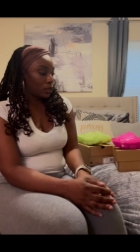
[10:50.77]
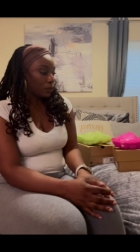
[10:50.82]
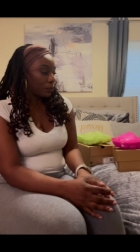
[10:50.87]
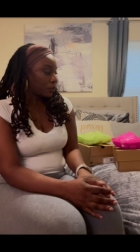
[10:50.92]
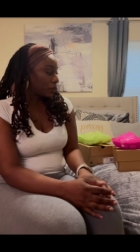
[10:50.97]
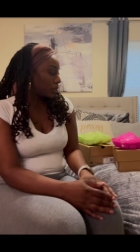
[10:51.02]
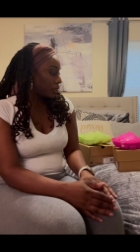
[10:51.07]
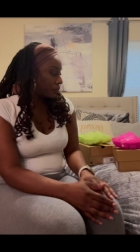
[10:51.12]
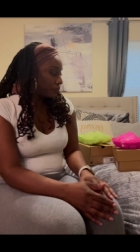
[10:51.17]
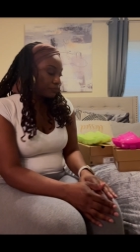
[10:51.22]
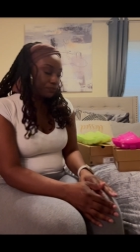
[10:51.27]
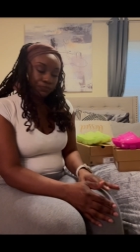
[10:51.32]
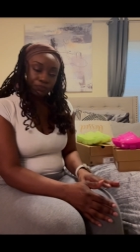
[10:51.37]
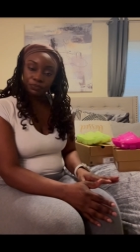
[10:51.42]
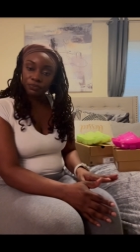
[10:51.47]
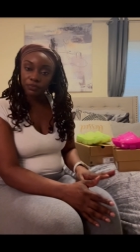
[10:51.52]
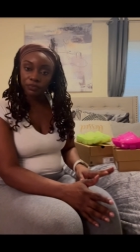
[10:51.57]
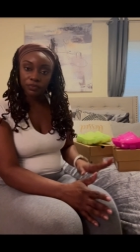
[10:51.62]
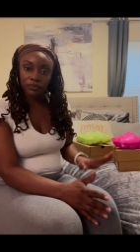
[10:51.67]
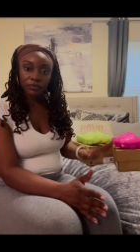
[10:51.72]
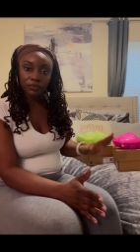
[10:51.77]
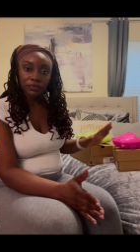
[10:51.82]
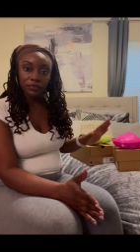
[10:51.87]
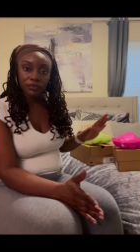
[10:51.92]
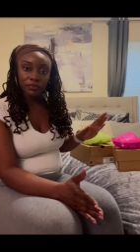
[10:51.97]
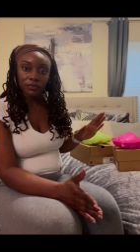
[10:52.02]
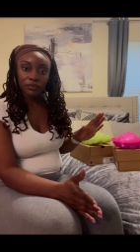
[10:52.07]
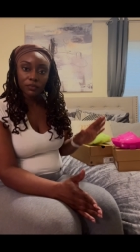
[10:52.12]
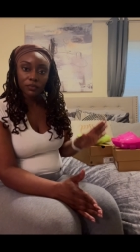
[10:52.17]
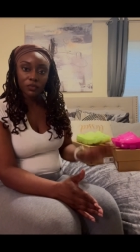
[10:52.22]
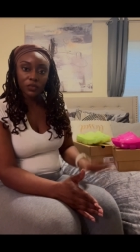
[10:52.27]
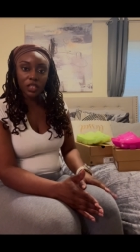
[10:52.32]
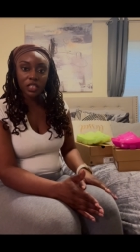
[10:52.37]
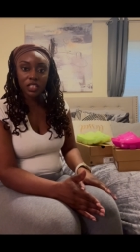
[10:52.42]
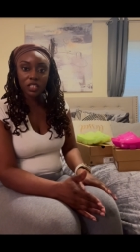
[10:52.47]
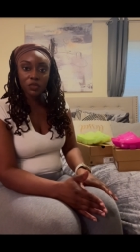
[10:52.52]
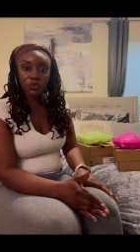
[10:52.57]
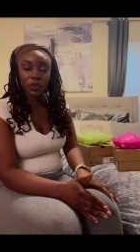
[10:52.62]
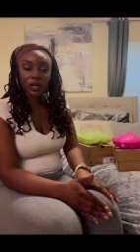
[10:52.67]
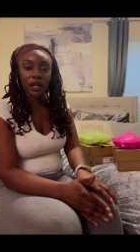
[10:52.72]
But this
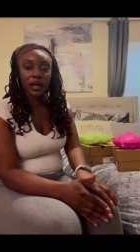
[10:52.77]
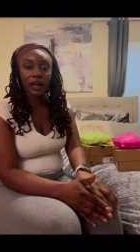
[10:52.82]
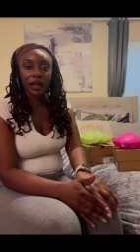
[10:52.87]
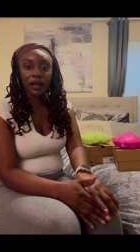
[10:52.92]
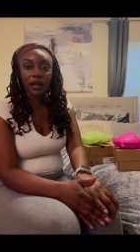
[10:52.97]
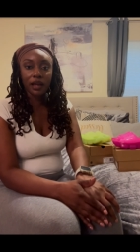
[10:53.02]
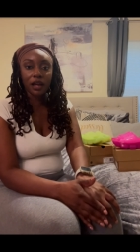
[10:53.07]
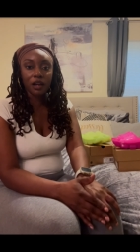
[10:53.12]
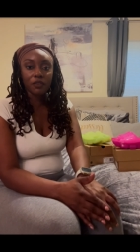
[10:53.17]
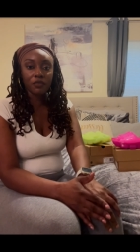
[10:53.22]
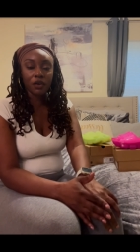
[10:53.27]
is what I have.